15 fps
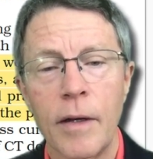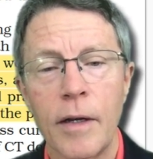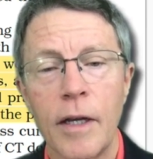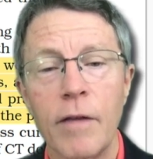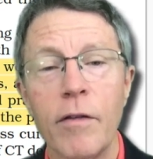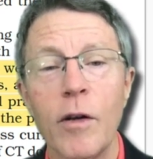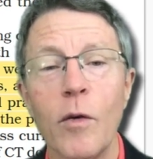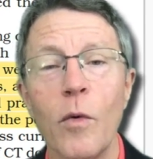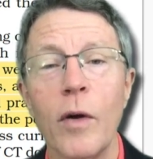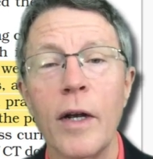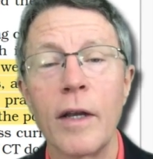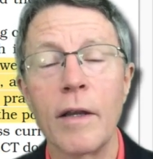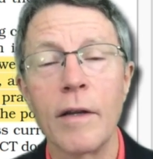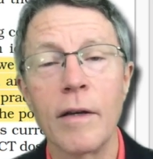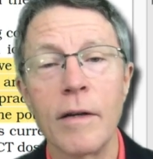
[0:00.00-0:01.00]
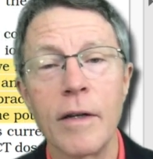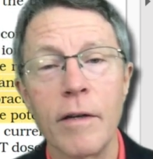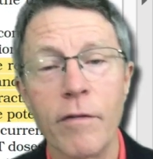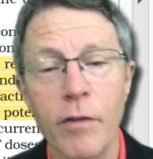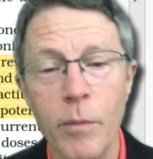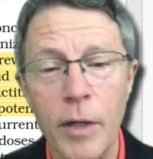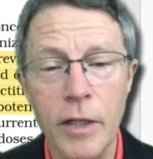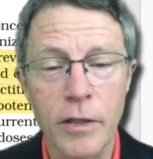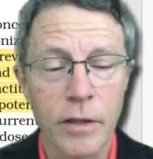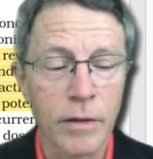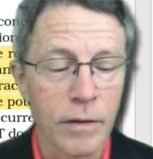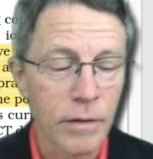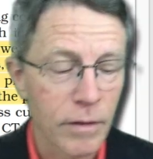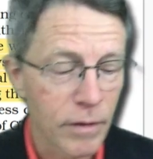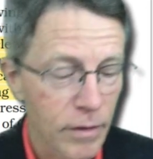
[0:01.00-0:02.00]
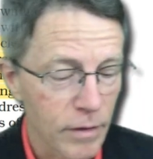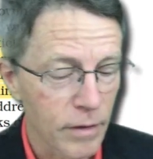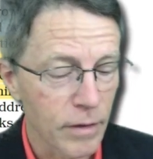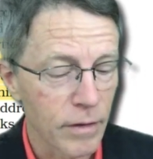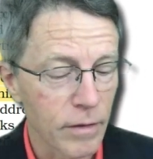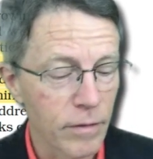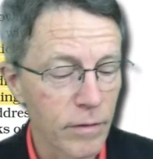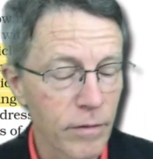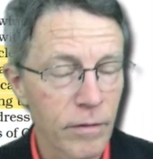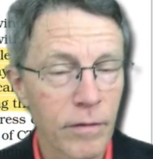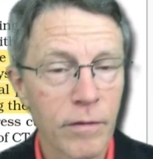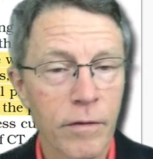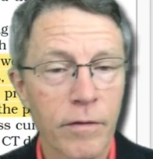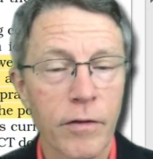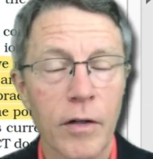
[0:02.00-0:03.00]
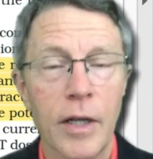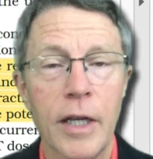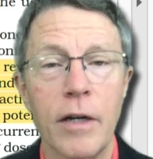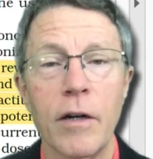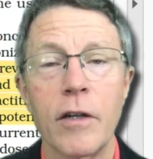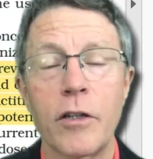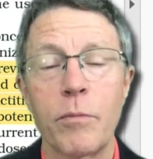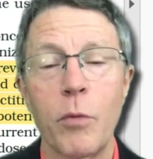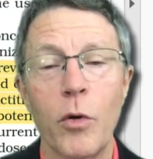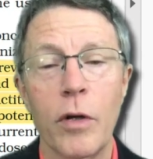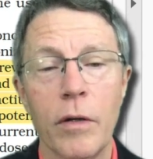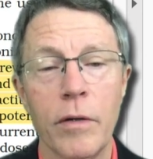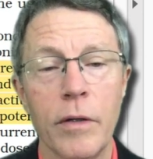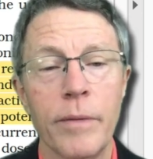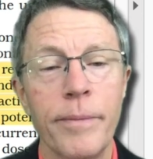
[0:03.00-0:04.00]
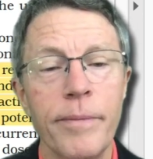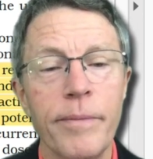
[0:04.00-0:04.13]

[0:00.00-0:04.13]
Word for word: giving away the information uh, for later, a spoiler.